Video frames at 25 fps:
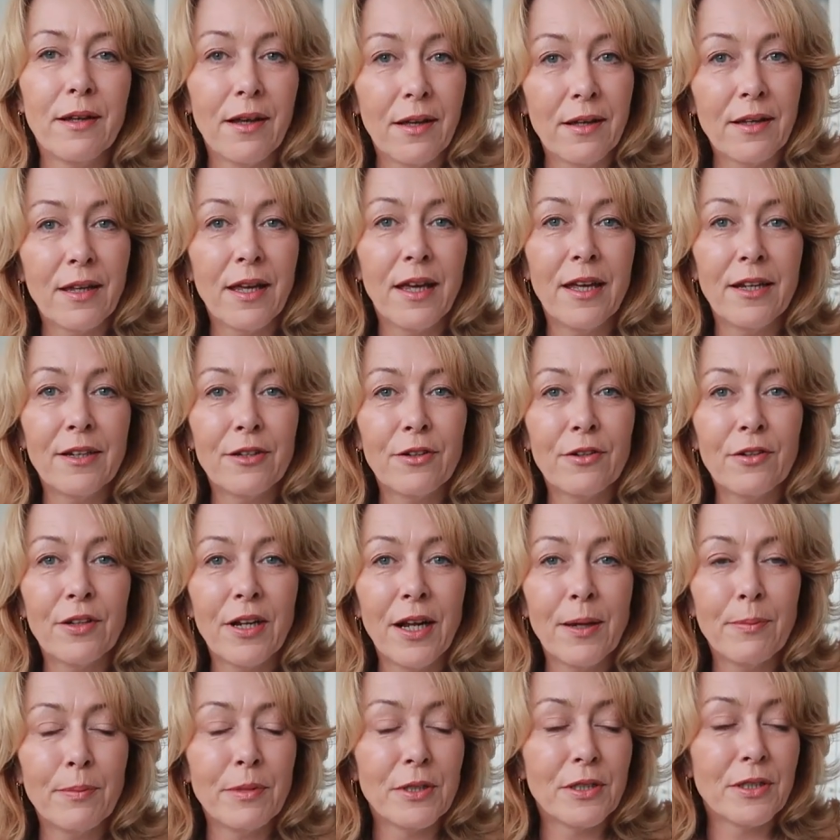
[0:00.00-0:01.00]
again on
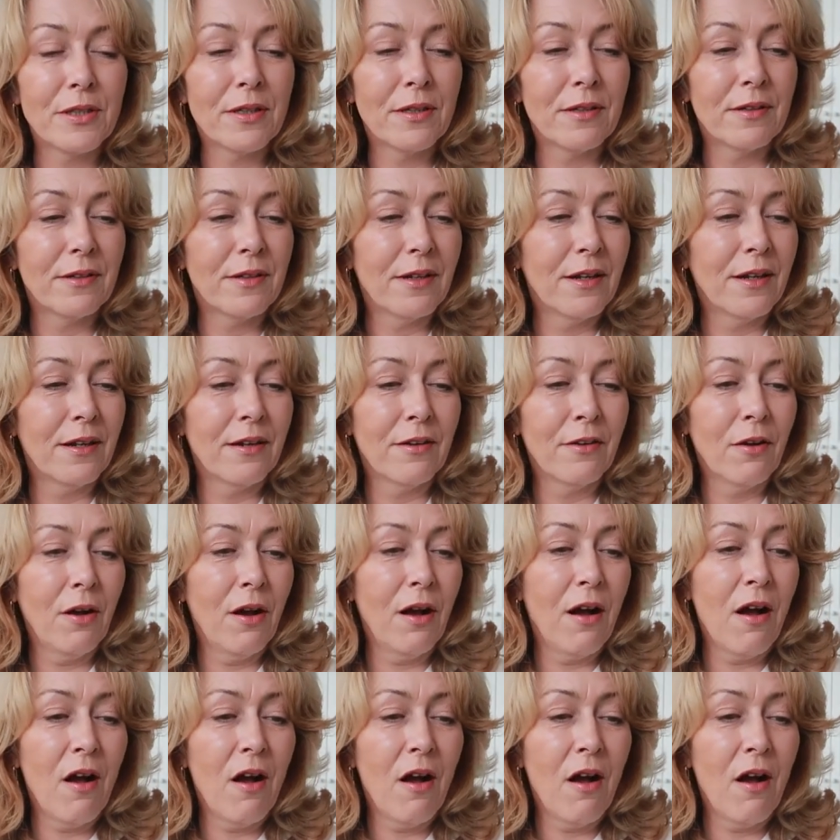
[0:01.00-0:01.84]
Amazon and